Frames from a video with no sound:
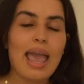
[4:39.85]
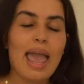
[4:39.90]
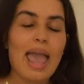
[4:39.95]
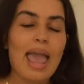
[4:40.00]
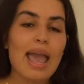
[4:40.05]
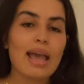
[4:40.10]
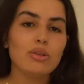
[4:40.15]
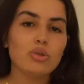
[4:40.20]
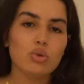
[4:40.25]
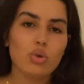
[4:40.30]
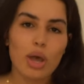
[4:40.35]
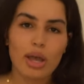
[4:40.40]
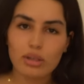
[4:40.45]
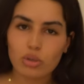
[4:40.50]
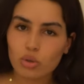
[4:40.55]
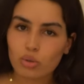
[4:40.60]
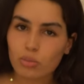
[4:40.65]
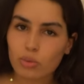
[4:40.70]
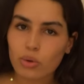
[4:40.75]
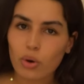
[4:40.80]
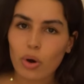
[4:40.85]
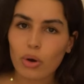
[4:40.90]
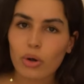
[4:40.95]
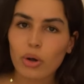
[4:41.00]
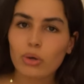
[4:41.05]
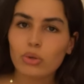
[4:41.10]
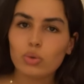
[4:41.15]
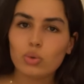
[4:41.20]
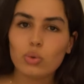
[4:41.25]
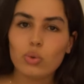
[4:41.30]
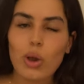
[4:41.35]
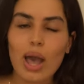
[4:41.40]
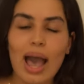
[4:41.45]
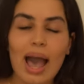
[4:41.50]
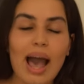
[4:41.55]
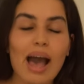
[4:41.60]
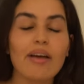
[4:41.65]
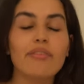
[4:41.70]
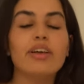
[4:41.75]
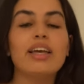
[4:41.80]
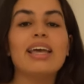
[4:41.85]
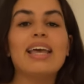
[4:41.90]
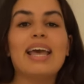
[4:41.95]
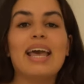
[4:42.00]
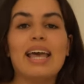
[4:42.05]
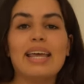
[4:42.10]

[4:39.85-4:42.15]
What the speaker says: and to enter Morocco to have